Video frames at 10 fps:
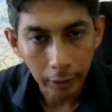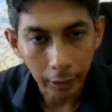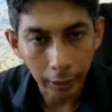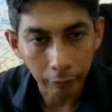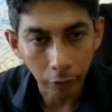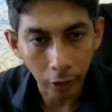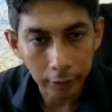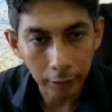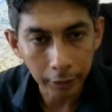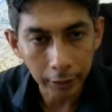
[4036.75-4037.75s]
And for
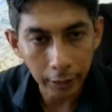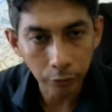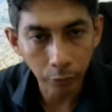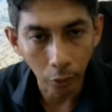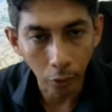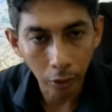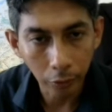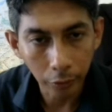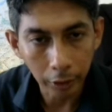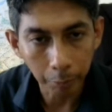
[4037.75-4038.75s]
example, the next 4,
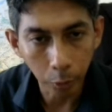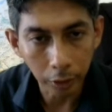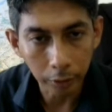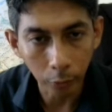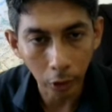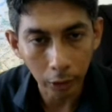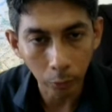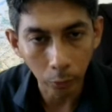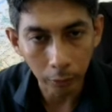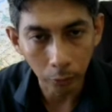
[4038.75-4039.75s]
we put 1,
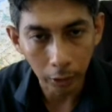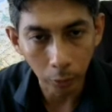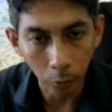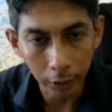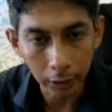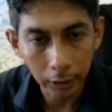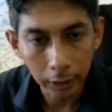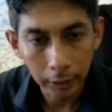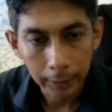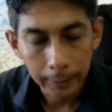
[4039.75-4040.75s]
1, 1, 1.
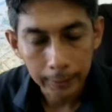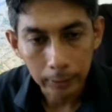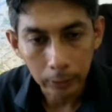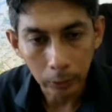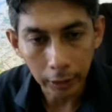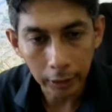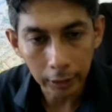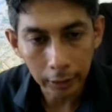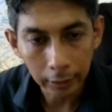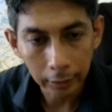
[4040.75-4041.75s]
So
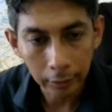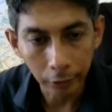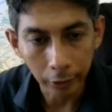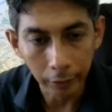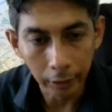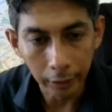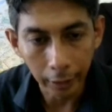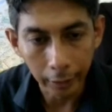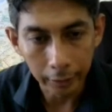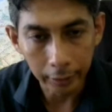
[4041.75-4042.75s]
here we will
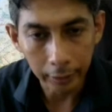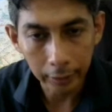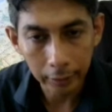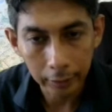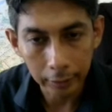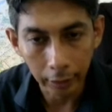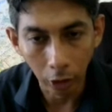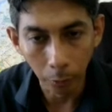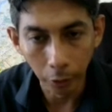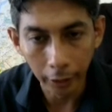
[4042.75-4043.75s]
get the
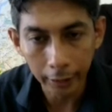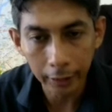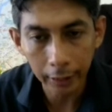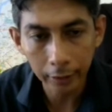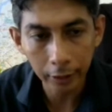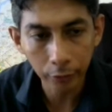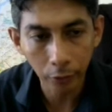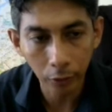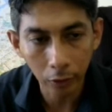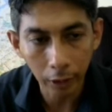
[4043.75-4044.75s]
output. And the address
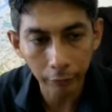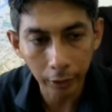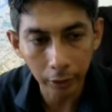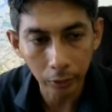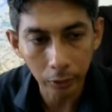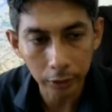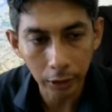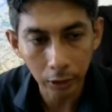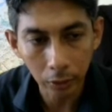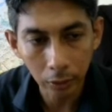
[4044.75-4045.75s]
for
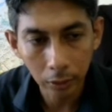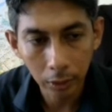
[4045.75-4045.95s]
FIO0,